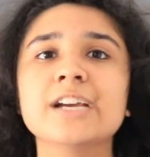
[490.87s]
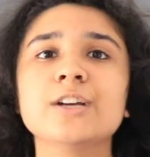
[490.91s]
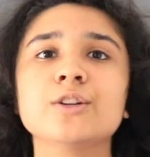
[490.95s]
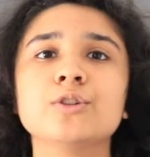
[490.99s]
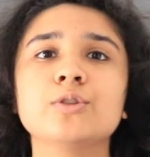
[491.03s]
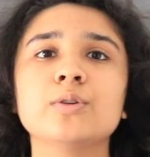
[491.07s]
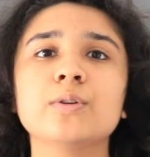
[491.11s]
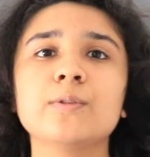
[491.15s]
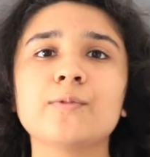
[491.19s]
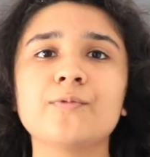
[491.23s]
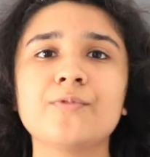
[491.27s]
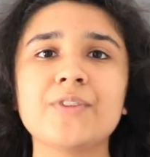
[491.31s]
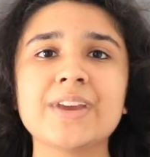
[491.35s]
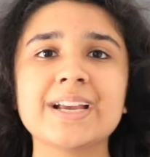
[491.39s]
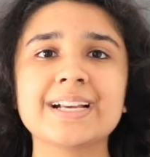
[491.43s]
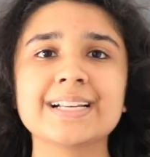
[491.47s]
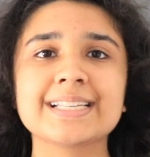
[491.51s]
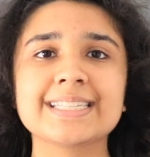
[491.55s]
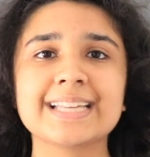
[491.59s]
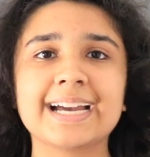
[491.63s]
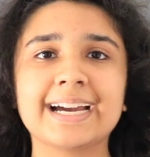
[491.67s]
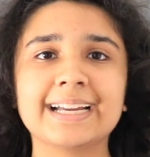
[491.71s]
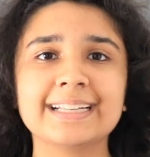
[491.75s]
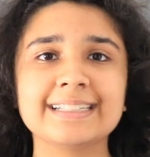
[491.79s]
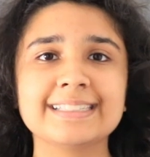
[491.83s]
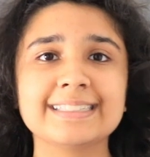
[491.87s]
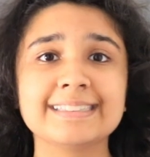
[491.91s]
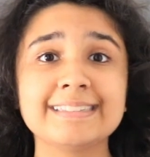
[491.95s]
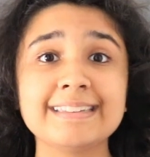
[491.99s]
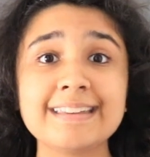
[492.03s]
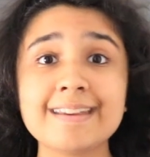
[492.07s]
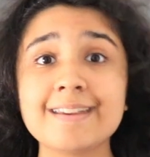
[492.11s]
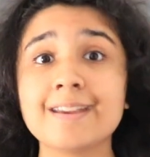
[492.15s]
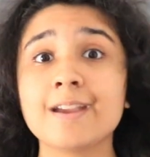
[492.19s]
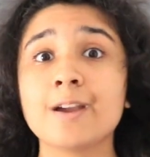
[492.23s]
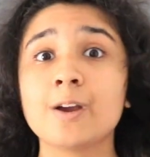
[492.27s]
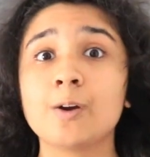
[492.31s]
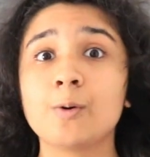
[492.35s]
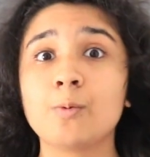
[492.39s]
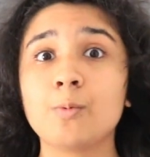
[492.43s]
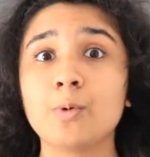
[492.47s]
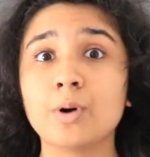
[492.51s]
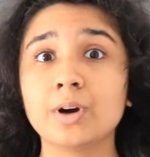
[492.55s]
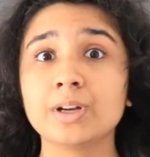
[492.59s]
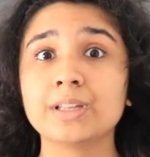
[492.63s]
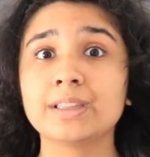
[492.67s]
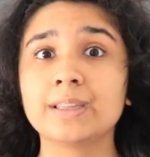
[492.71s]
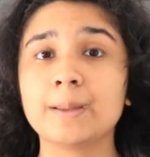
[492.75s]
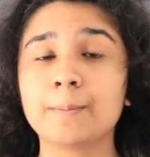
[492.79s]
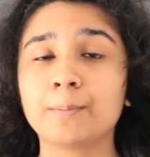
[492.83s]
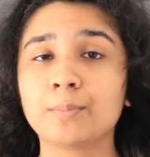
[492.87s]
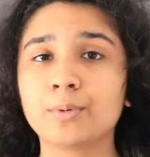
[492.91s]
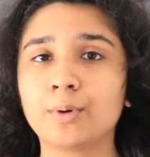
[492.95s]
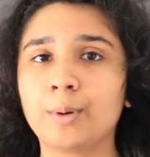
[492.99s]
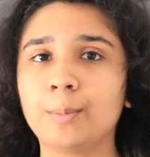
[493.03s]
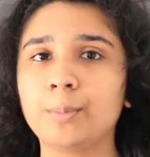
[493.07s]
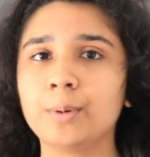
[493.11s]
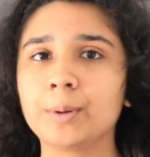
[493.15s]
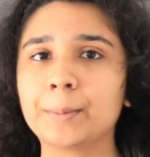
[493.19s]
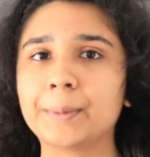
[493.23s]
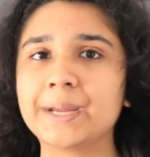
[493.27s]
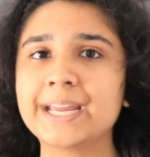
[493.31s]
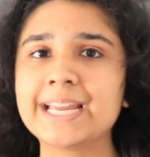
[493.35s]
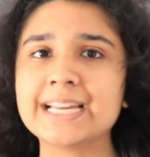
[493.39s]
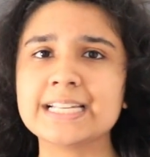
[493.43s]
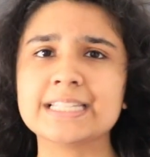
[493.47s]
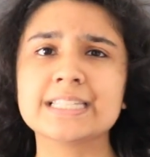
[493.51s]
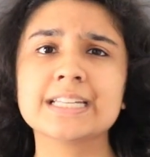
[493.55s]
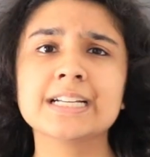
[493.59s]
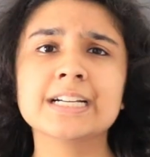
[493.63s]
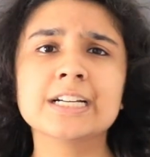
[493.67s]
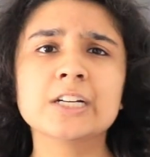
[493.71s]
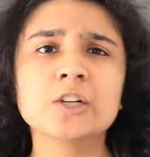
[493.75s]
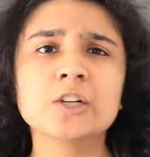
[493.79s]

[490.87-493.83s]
to fix and see what the problem is.